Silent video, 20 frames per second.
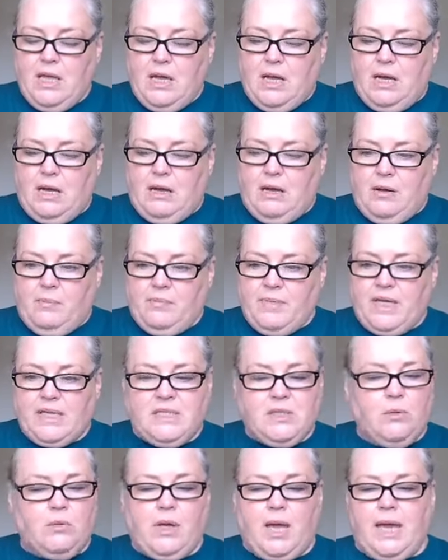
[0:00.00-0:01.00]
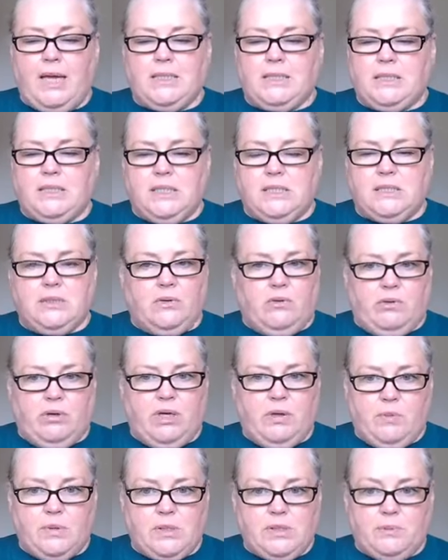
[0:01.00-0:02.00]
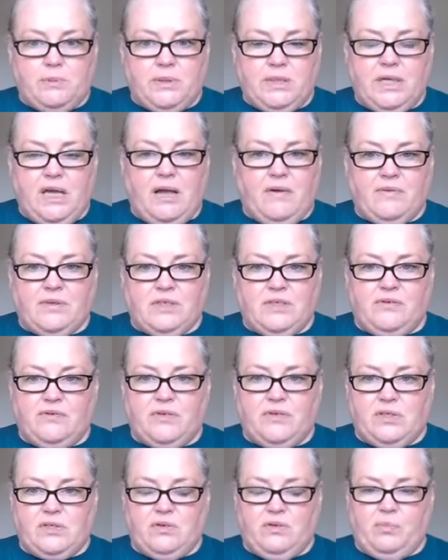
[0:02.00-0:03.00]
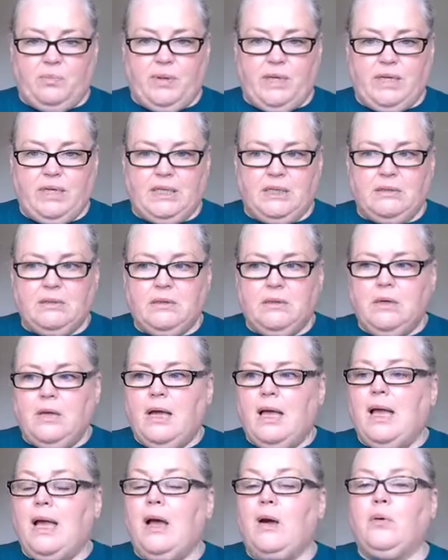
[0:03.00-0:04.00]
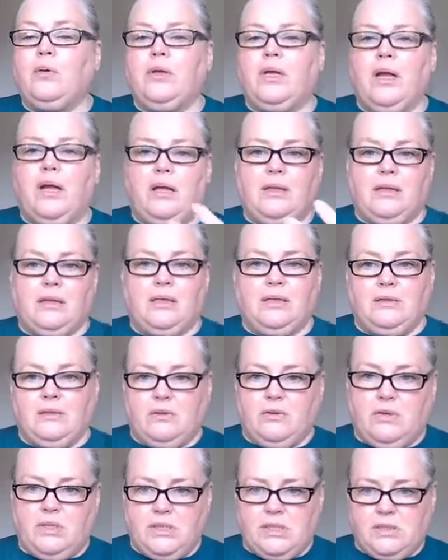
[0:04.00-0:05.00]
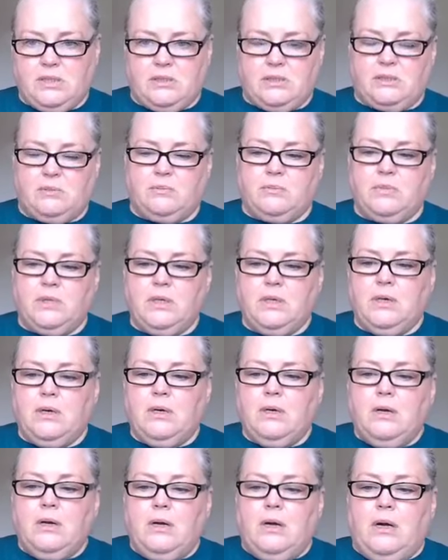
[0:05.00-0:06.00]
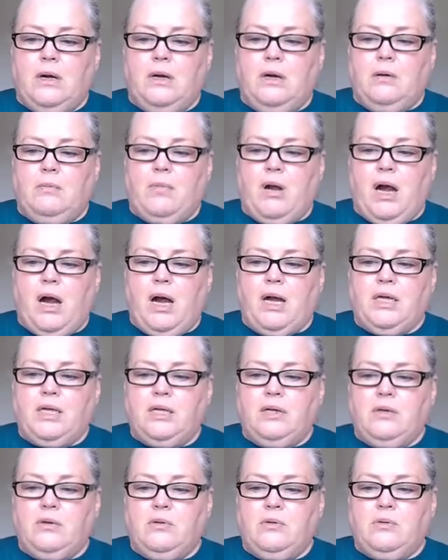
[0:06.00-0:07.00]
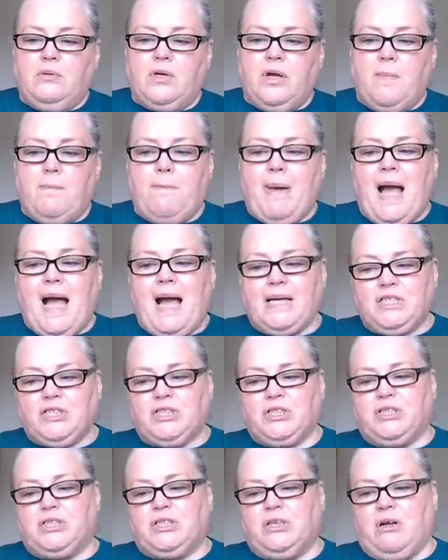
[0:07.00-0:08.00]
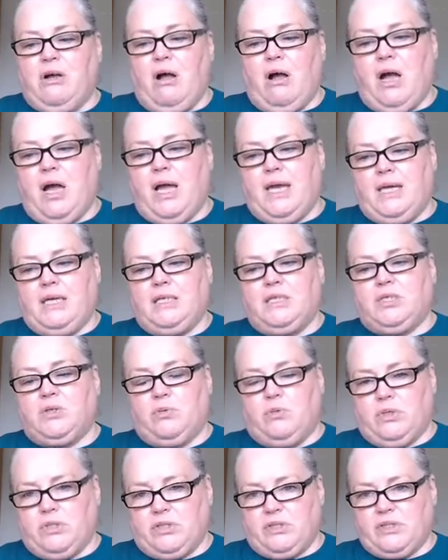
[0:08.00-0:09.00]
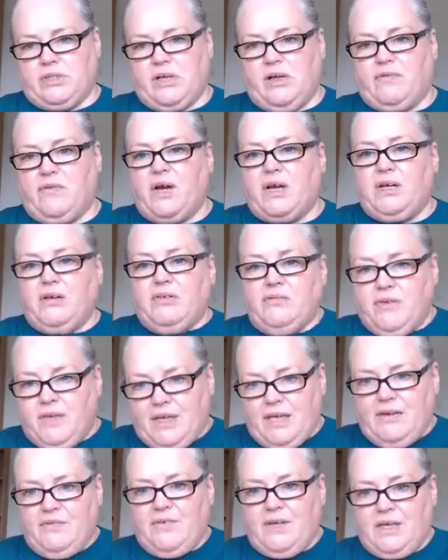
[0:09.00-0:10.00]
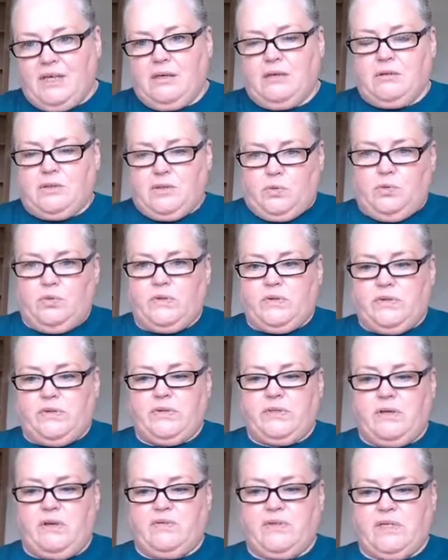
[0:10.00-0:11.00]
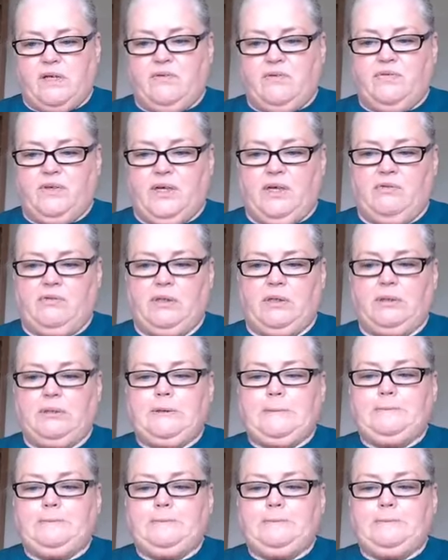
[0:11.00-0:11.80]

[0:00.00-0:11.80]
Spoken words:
It's okay to disagree with somebody, have a difference in opinion. How are you handling the criticism? Are you compassionate and kind towards yourself? Are you forgiving towards yourself, self-forgiving?